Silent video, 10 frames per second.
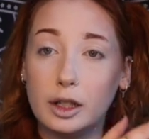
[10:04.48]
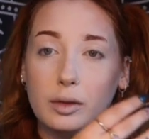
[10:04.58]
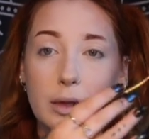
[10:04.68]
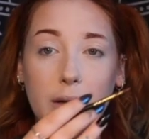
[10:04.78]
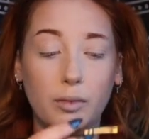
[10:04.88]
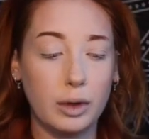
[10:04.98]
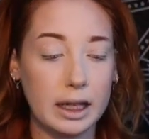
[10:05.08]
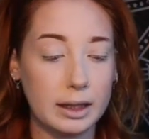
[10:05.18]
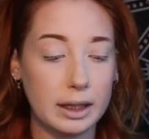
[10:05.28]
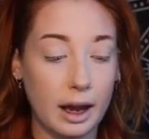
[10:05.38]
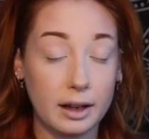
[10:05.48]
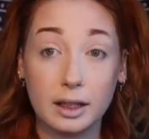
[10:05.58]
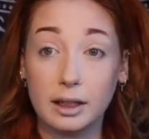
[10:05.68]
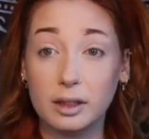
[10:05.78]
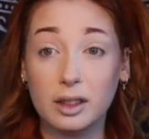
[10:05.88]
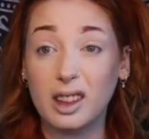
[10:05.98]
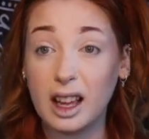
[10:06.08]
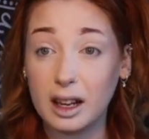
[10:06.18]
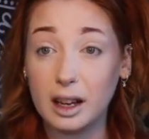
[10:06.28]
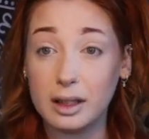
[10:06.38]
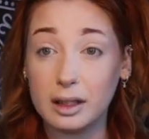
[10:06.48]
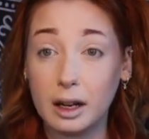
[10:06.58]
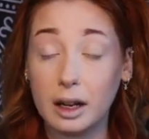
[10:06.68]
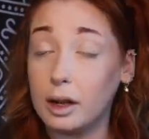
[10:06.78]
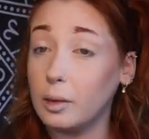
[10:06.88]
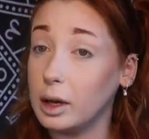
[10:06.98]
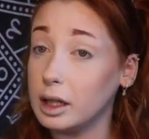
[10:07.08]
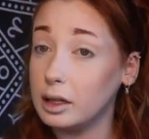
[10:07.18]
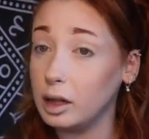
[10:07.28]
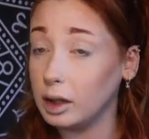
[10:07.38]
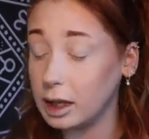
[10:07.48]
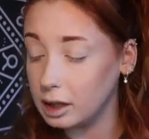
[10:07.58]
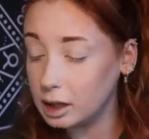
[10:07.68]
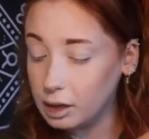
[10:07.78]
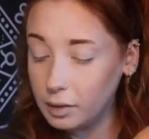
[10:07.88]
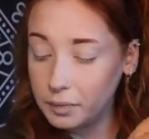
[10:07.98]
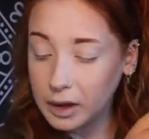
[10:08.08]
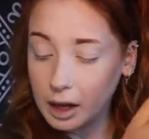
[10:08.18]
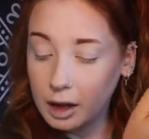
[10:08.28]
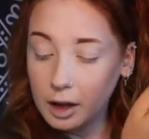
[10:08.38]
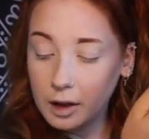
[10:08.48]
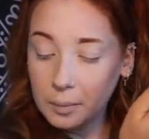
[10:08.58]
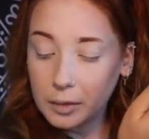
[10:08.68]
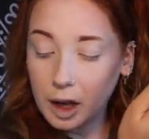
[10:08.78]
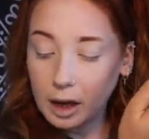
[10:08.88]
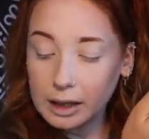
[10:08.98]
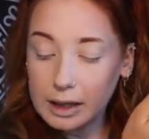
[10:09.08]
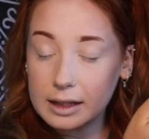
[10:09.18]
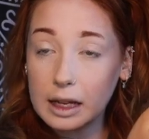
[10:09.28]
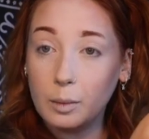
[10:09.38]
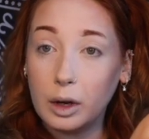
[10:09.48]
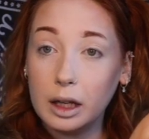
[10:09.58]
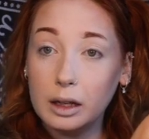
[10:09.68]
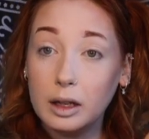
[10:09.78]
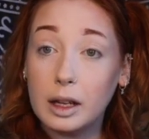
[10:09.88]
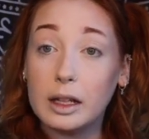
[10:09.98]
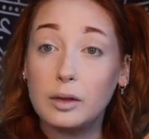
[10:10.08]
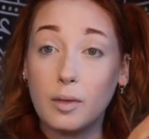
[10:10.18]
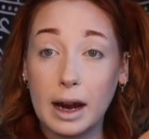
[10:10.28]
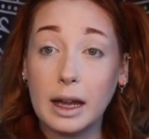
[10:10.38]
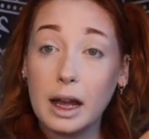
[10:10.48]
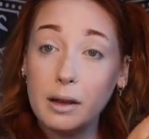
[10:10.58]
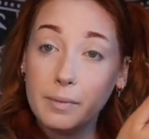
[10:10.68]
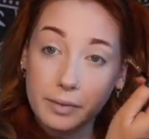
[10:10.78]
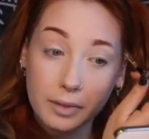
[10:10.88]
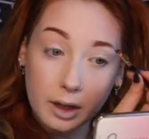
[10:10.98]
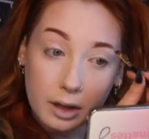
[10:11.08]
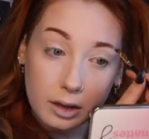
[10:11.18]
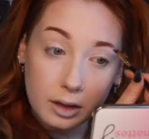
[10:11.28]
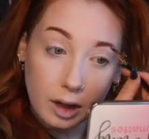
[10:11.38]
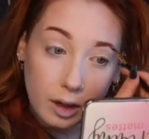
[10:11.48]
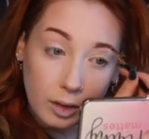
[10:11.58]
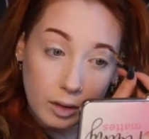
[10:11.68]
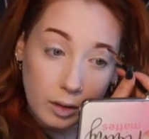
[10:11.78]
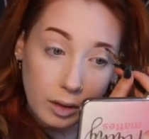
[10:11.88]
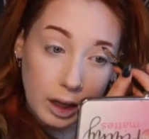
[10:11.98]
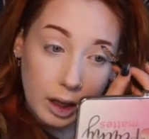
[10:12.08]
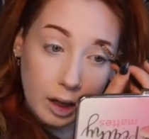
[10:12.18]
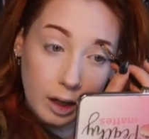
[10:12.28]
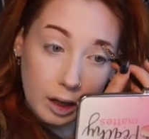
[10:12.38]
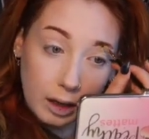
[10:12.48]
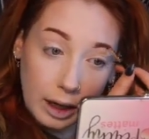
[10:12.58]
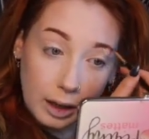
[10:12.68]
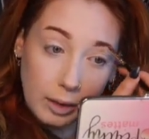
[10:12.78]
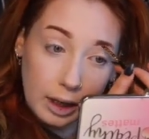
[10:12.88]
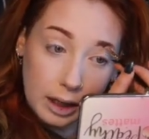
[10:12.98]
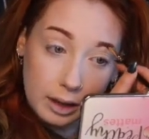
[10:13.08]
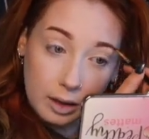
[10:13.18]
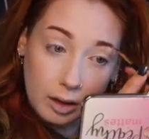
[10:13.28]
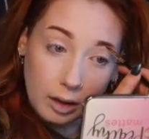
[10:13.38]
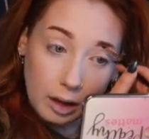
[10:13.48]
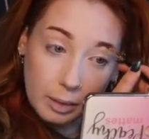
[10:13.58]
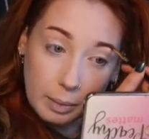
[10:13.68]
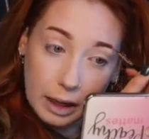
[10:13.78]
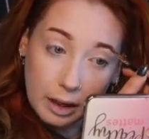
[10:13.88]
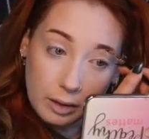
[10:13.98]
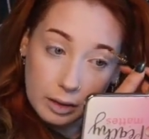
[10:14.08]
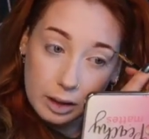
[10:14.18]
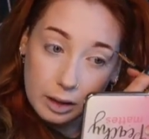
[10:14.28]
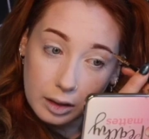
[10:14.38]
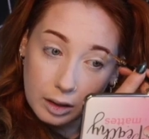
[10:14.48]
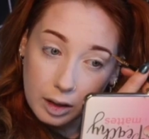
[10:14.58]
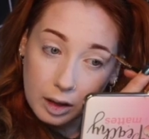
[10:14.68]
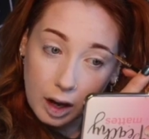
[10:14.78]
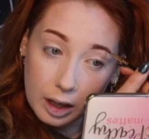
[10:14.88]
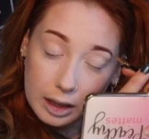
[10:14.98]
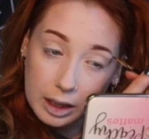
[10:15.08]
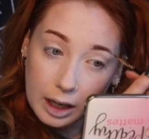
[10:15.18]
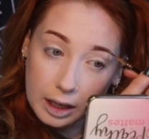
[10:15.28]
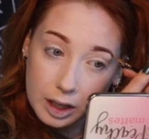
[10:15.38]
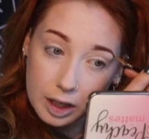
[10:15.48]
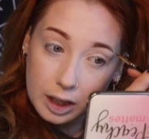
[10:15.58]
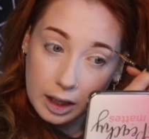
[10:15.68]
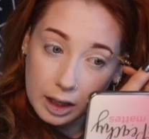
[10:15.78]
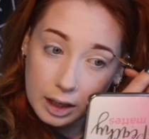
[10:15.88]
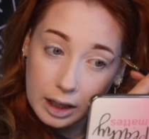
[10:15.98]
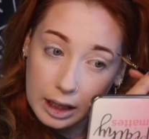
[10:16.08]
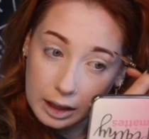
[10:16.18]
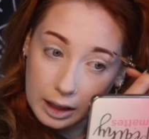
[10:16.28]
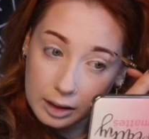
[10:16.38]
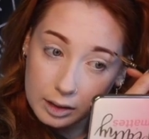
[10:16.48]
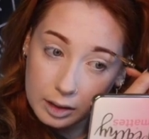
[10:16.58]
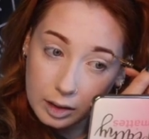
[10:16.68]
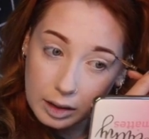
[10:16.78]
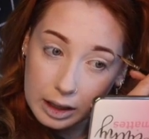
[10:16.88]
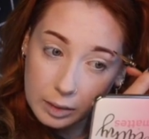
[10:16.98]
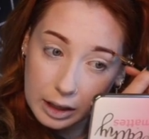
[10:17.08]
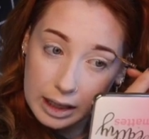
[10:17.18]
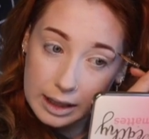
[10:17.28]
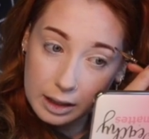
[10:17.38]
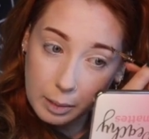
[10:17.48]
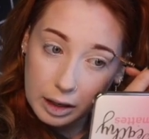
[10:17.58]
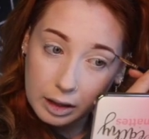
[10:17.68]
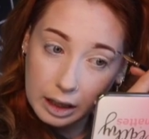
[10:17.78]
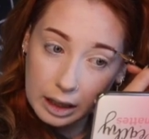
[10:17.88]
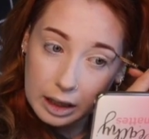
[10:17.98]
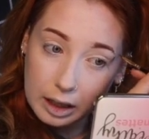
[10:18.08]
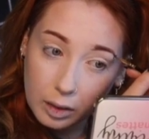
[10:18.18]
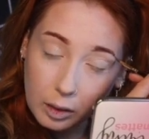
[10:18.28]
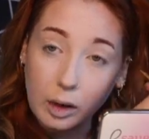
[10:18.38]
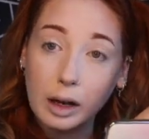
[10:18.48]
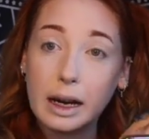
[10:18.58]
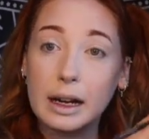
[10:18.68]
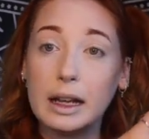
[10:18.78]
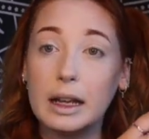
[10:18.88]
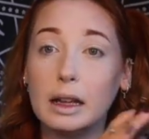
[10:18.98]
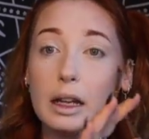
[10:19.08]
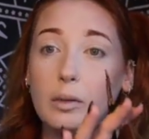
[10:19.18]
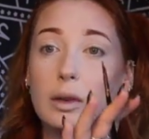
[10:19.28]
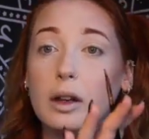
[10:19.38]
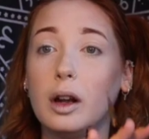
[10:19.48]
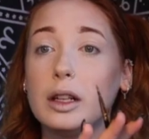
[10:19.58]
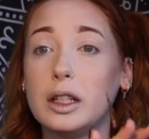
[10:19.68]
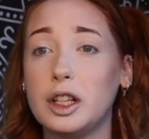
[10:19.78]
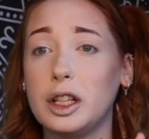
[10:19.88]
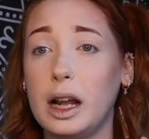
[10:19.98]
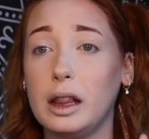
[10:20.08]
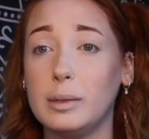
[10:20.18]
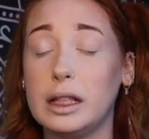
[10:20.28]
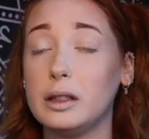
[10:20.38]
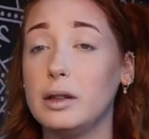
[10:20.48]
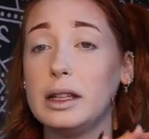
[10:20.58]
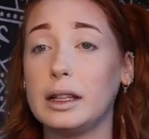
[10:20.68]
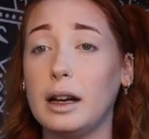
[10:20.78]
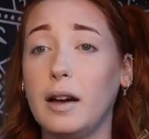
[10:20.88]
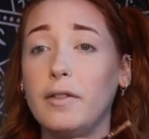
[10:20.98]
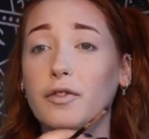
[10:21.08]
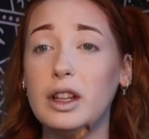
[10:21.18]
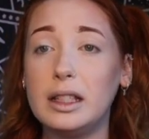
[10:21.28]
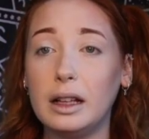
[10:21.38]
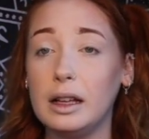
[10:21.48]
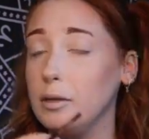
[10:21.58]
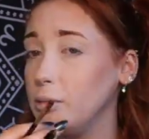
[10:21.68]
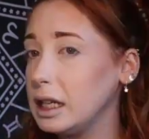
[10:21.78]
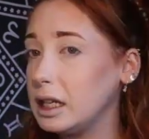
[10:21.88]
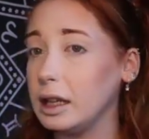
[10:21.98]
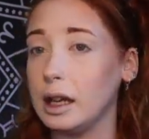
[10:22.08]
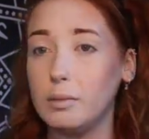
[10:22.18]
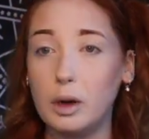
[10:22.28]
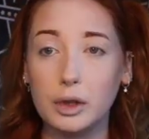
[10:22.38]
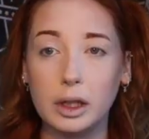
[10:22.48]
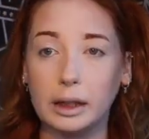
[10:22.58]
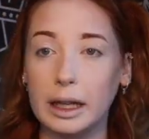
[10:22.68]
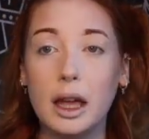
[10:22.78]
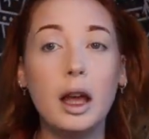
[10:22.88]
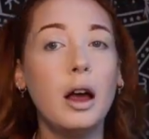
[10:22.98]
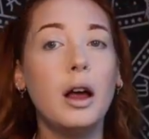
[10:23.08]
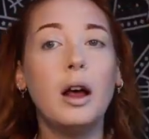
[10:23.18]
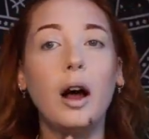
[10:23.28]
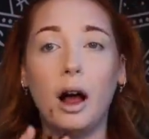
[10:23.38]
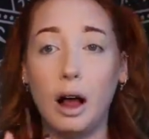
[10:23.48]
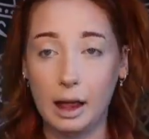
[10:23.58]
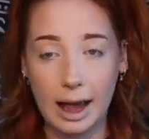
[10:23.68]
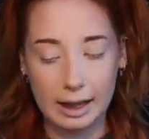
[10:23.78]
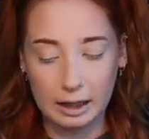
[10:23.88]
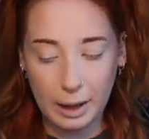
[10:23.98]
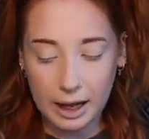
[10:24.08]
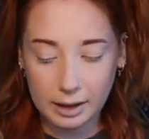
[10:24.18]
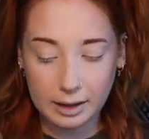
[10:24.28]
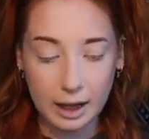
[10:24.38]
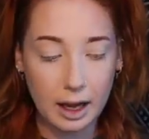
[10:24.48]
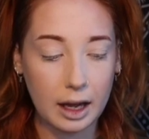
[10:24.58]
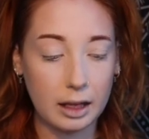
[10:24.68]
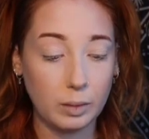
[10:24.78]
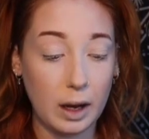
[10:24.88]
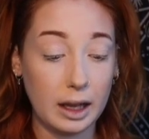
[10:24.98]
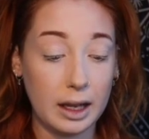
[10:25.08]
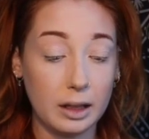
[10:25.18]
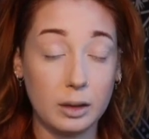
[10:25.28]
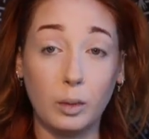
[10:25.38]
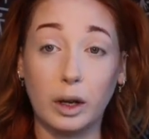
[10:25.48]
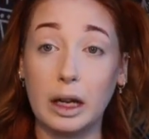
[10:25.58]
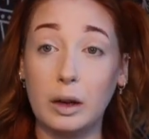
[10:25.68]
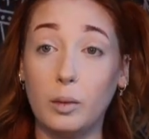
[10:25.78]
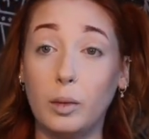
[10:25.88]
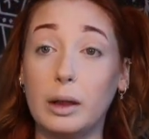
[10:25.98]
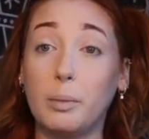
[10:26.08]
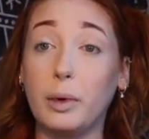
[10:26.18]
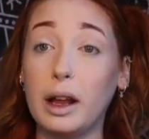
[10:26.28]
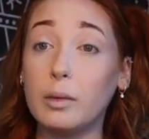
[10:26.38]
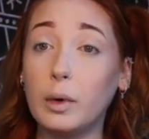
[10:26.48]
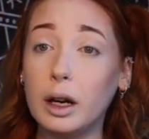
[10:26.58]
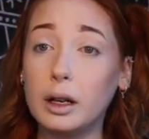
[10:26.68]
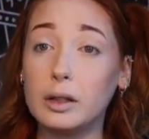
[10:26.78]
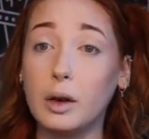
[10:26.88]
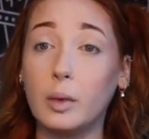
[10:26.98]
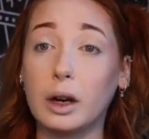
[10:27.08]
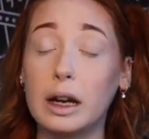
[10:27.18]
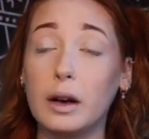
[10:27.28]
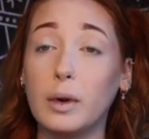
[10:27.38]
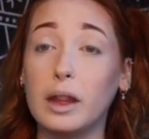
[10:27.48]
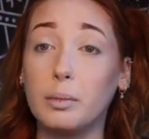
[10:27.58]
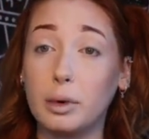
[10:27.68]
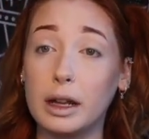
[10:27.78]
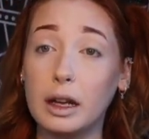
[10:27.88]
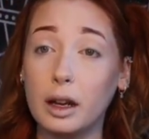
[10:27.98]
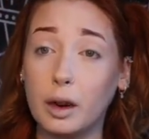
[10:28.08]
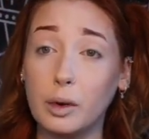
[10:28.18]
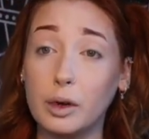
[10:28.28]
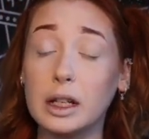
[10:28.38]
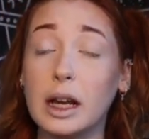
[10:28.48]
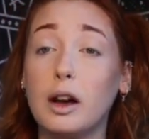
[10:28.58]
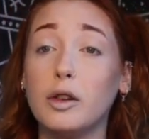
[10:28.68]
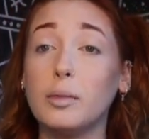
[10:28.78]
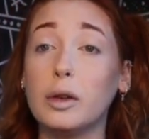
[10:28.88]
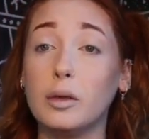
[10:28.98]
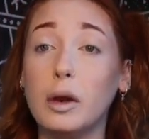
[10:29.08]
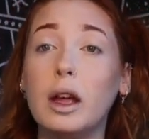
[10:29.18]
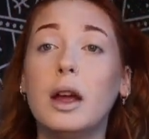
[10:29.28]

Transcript: you and reset. So that is another one to look into. On that same one is Reiki. So that one is all about non-touch healing. So this one is about cleaning your aura and healing with non-touching elements. So this can help physically, mentally, emotionally, all aspects, as well as working with breath work. So working with a breathing coach to help you